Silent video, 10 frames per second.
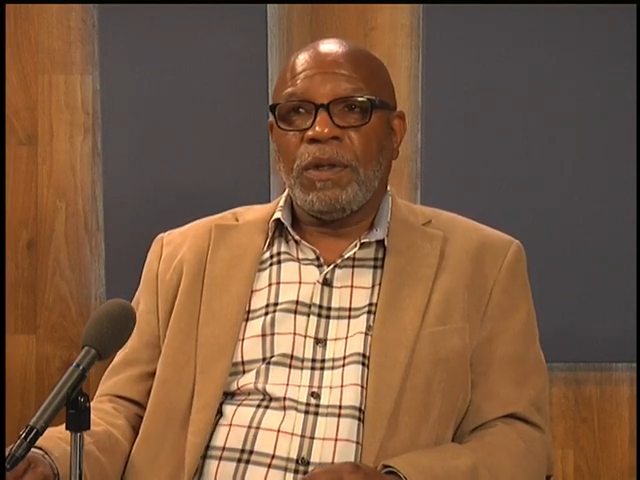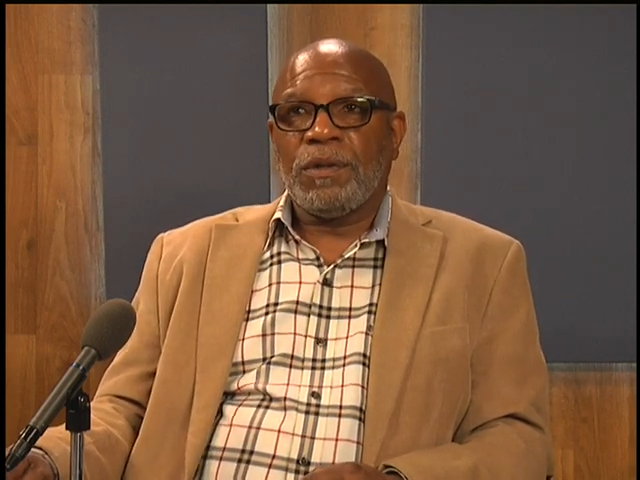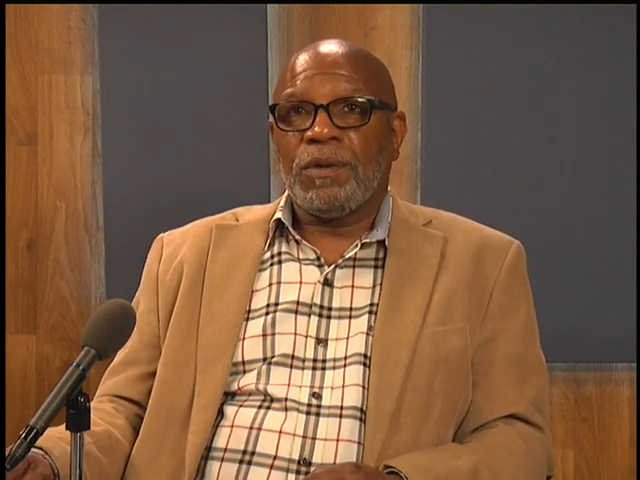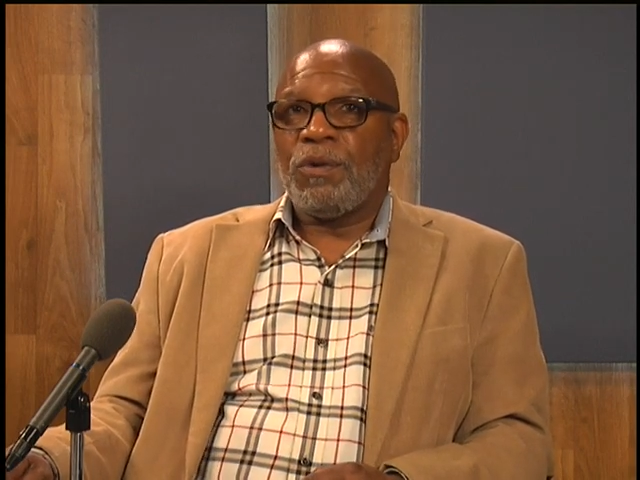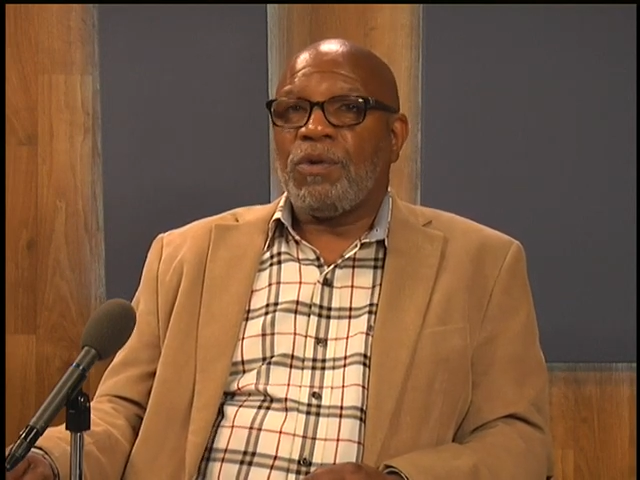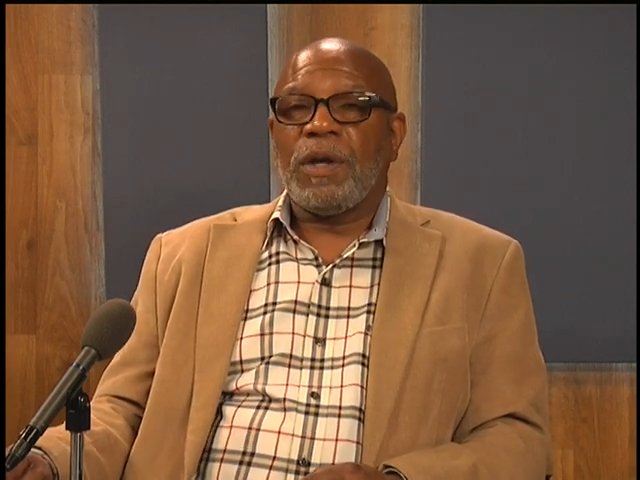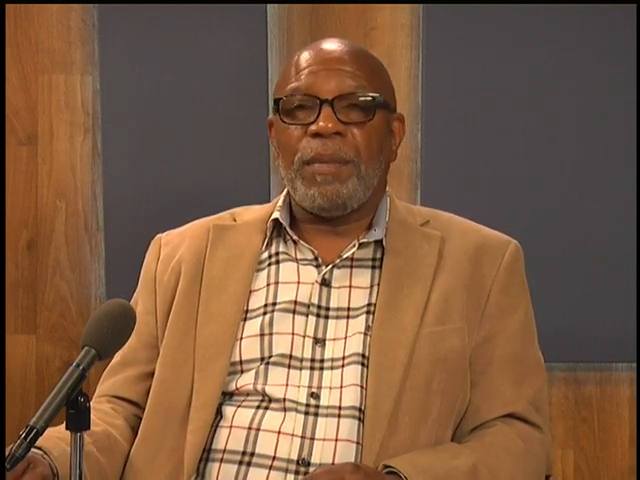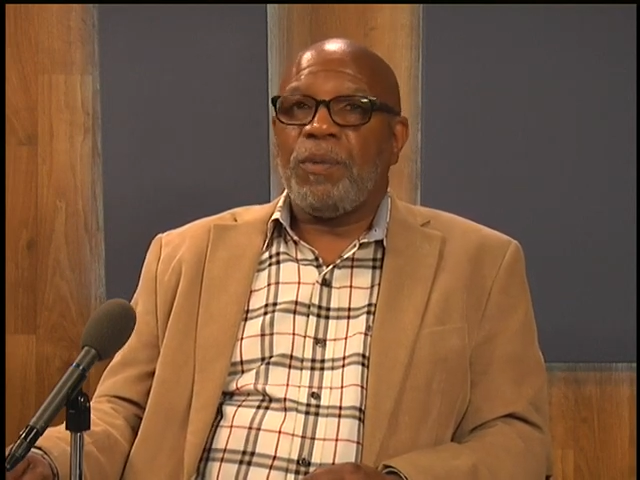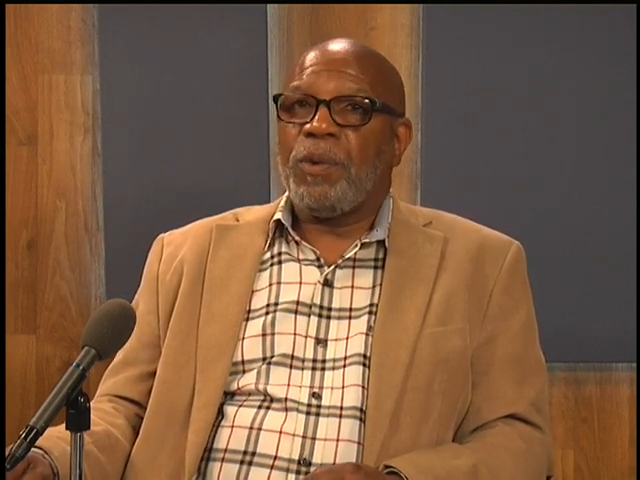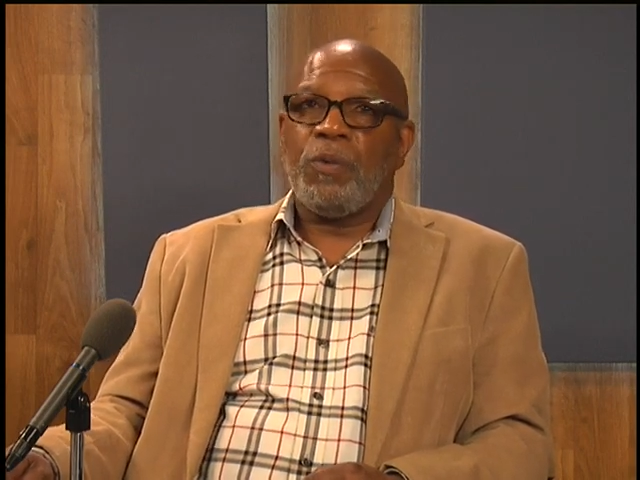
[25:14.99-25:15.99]
So don't
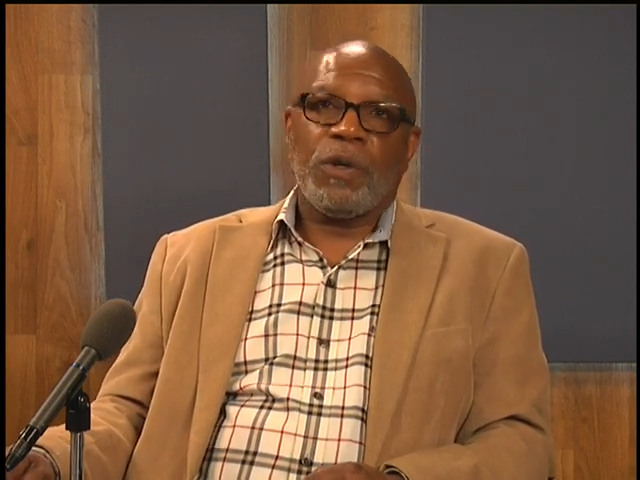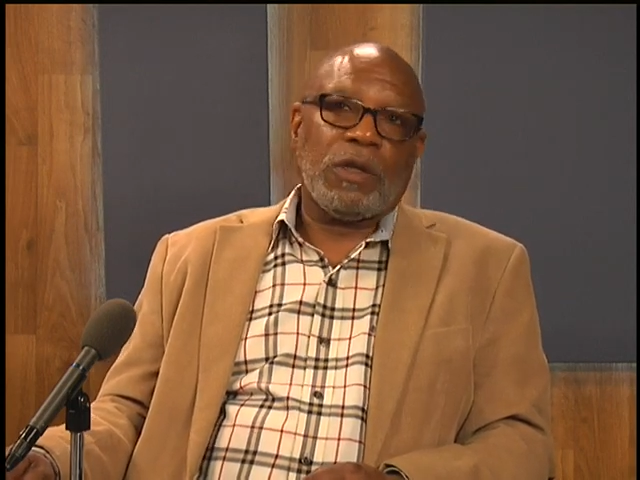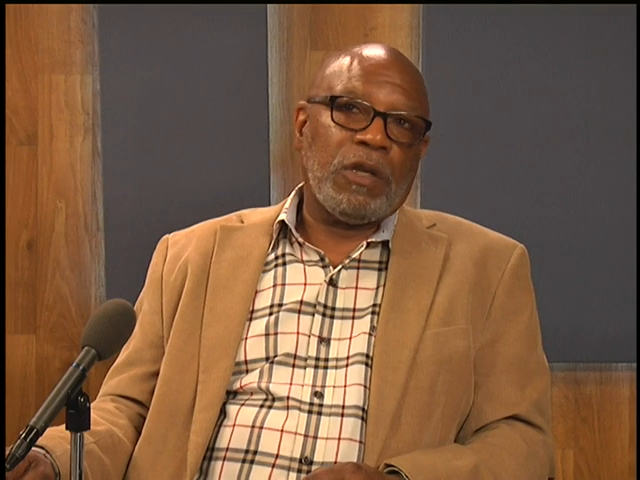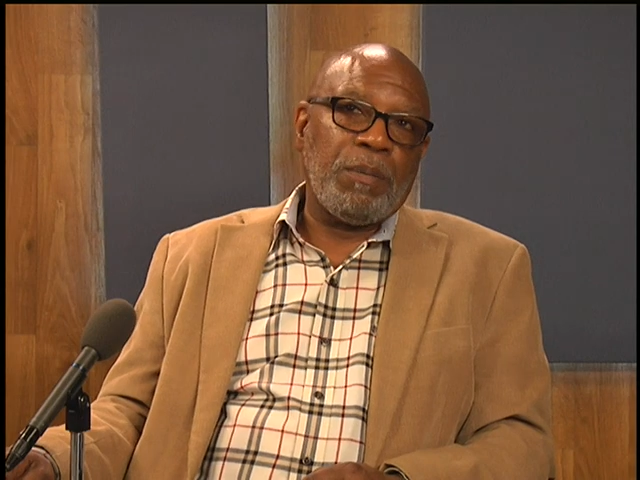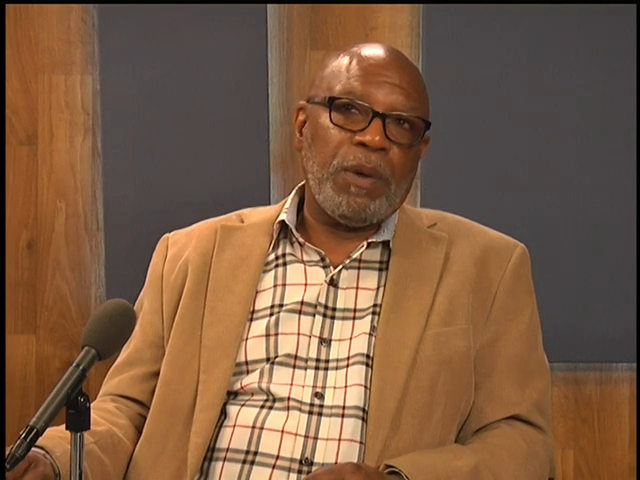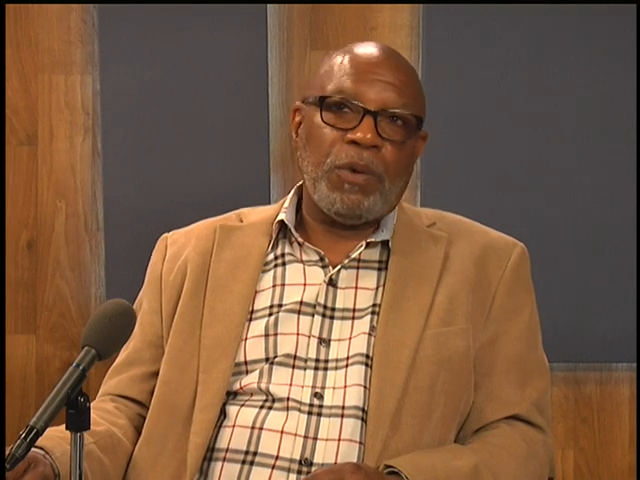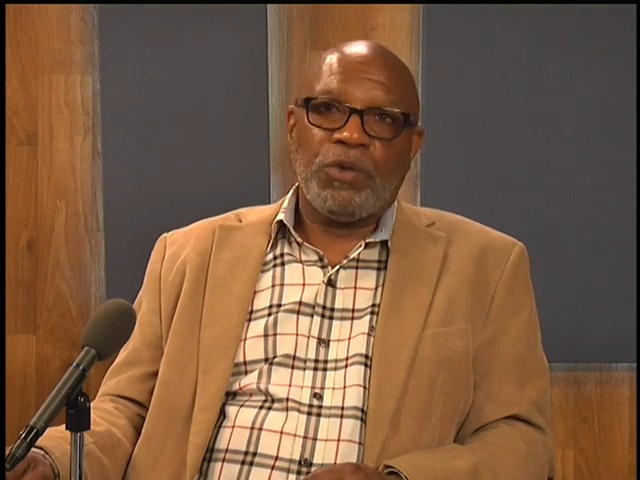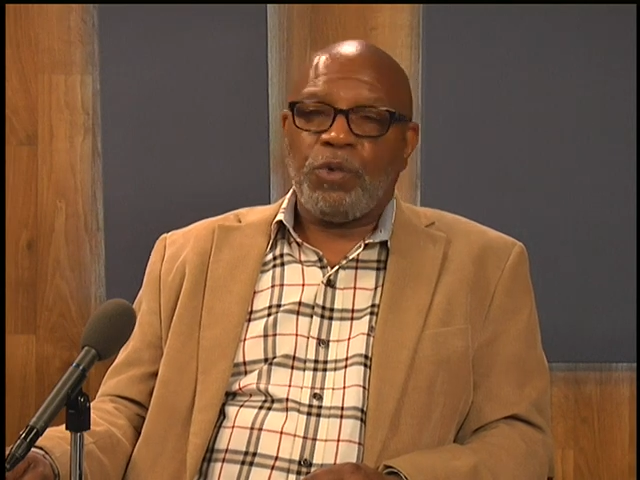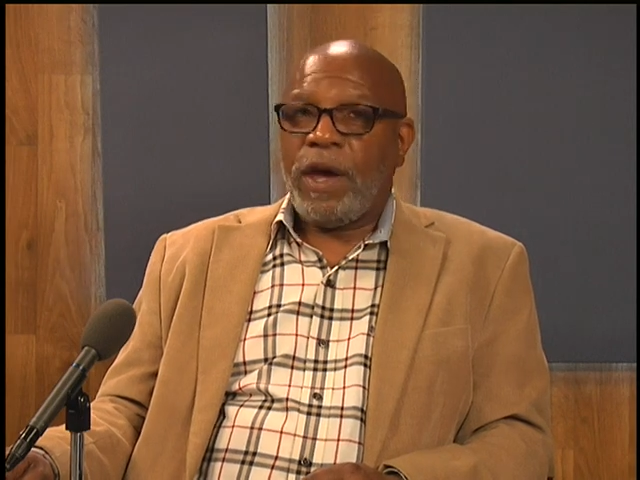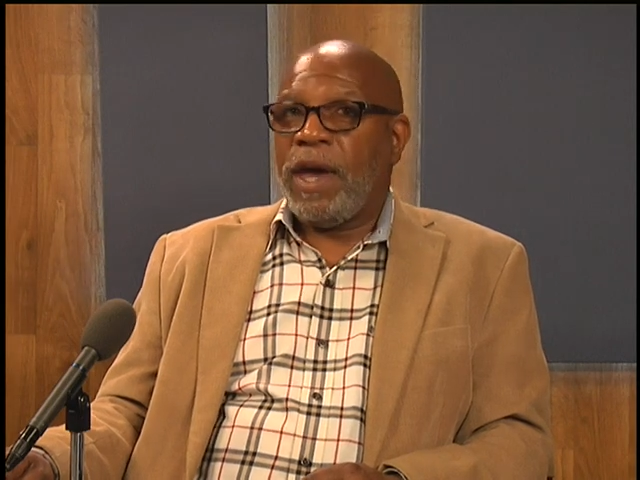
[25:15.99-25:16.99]
come in
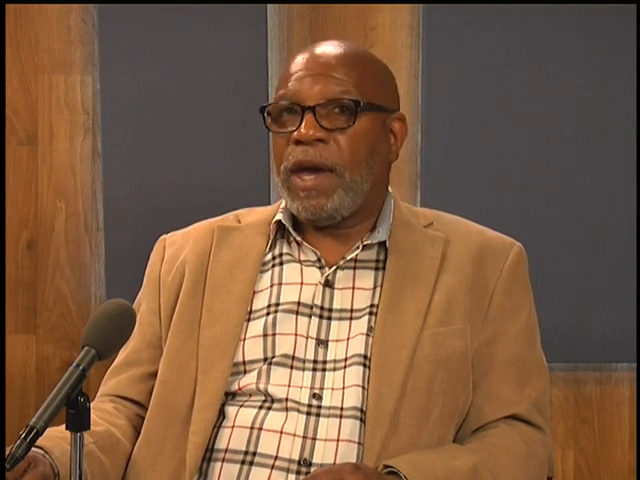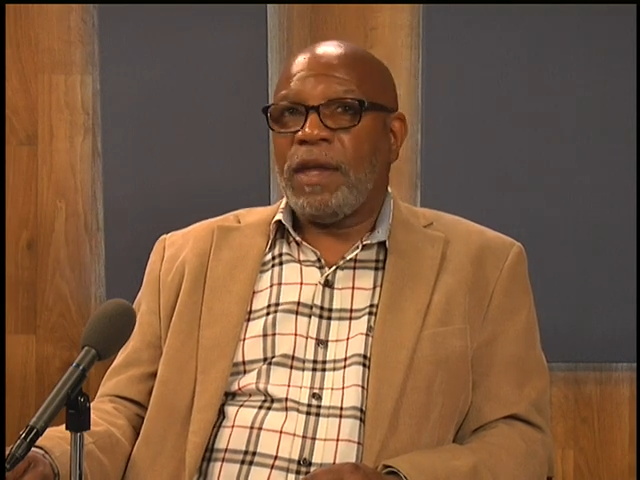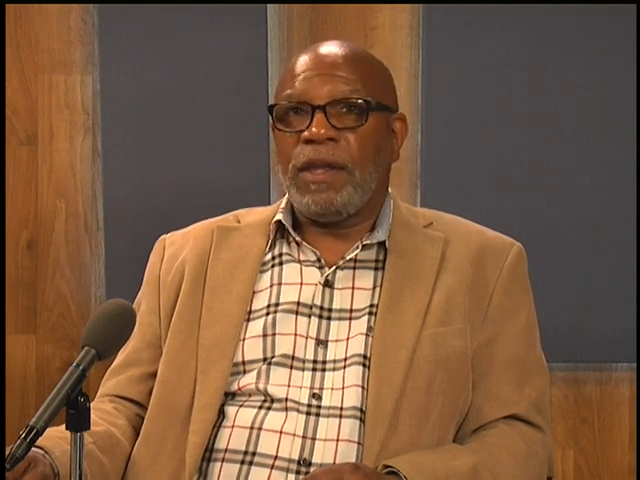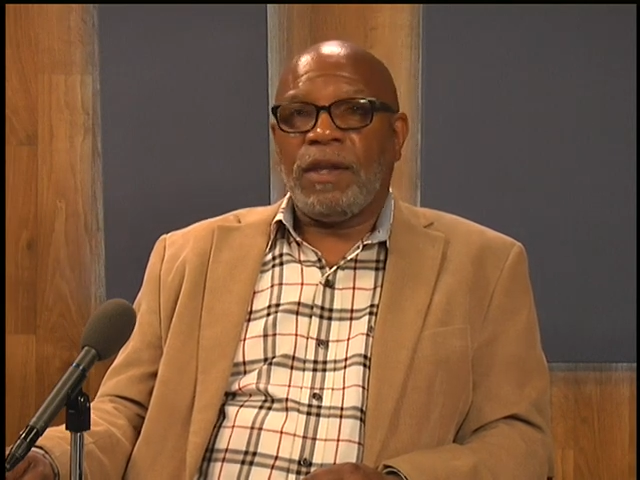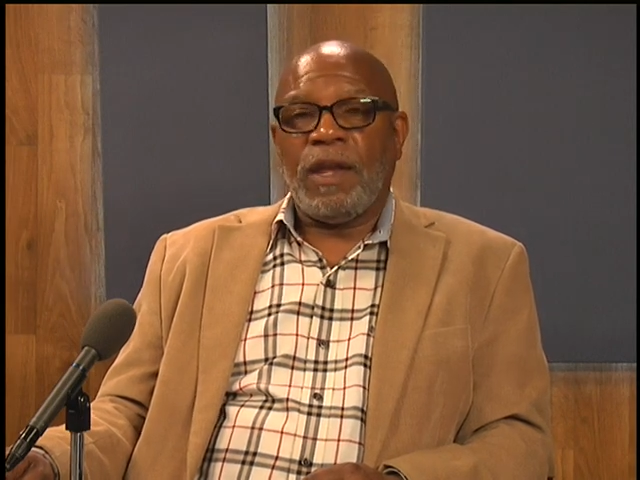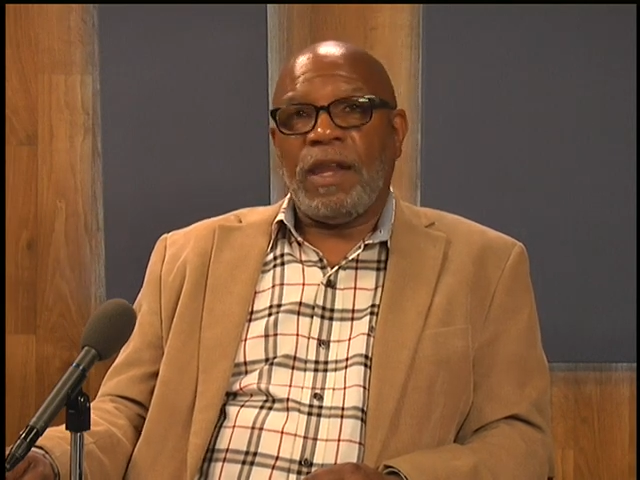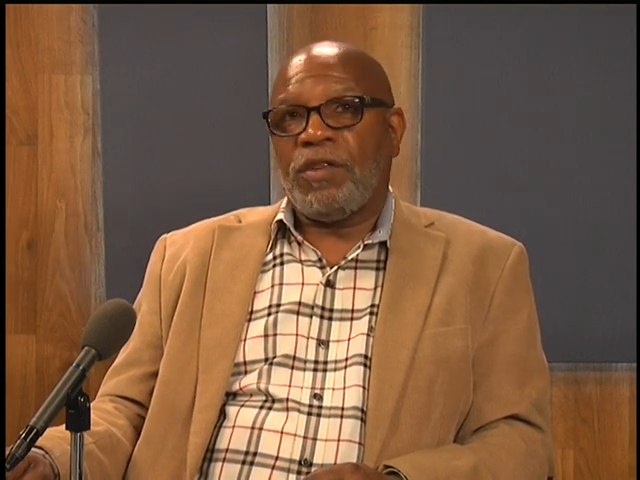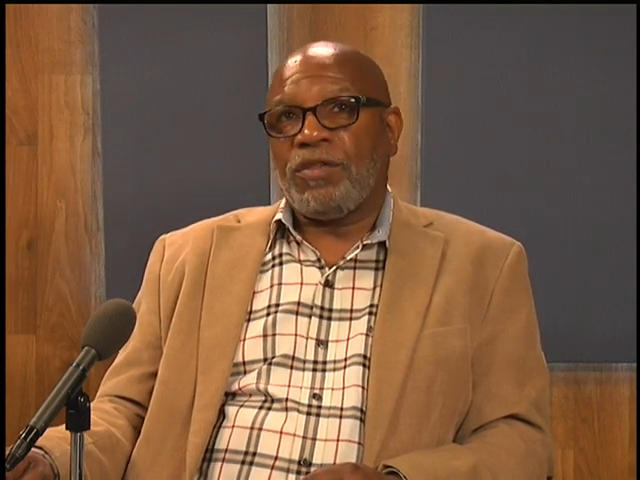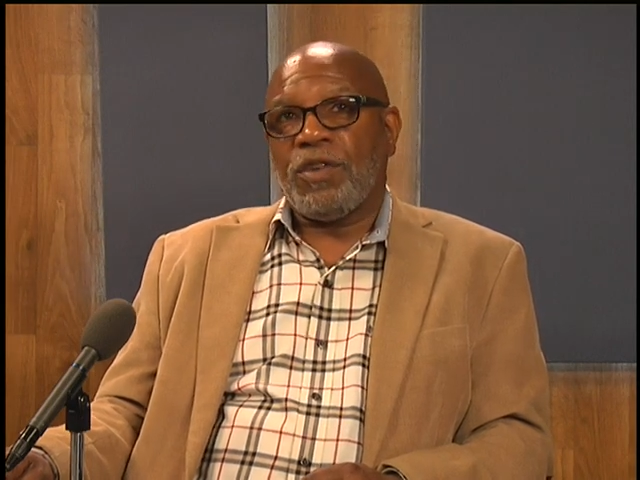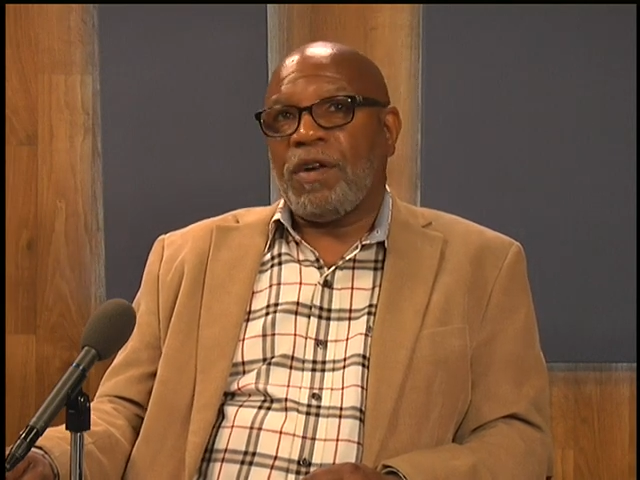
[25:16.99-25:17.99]
with drag and then
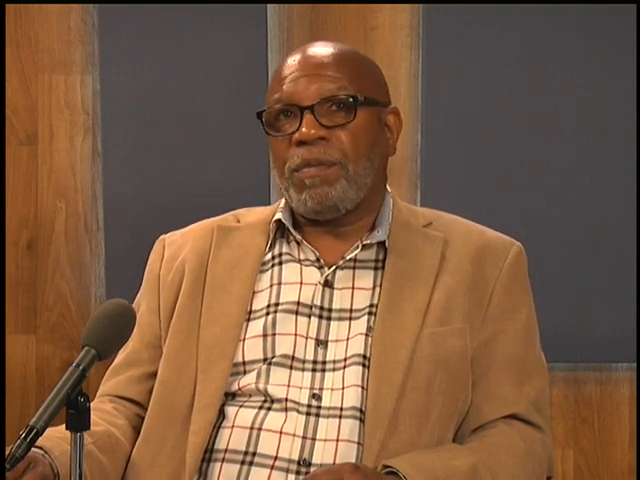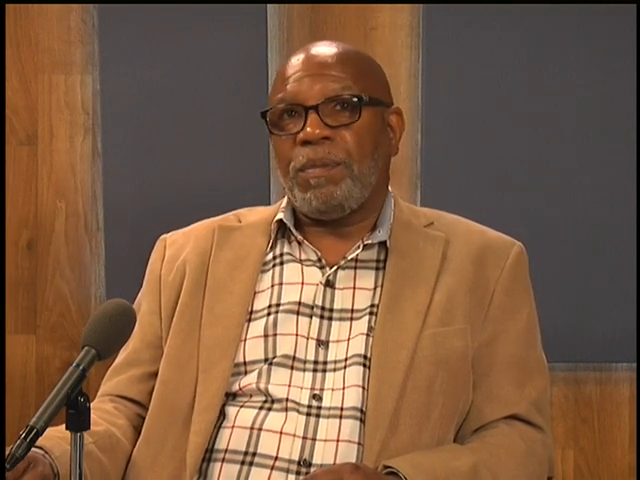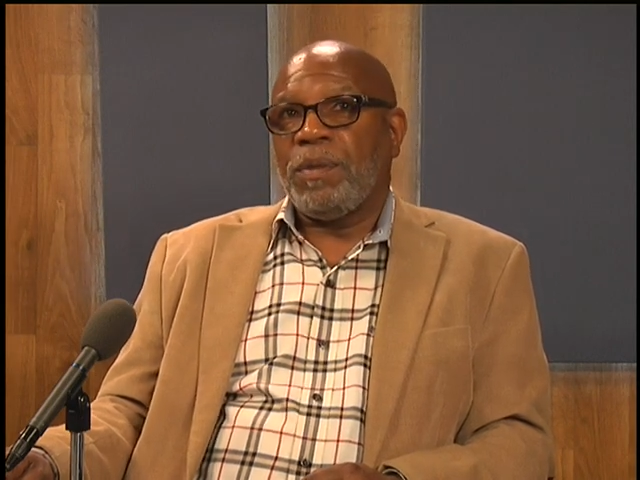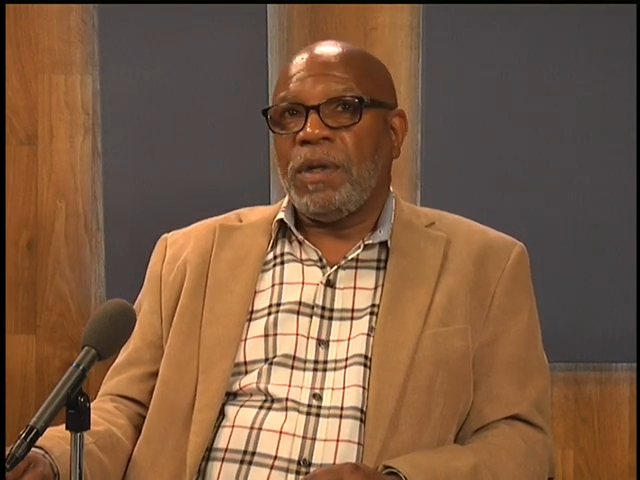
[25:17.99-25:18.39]
that stuff.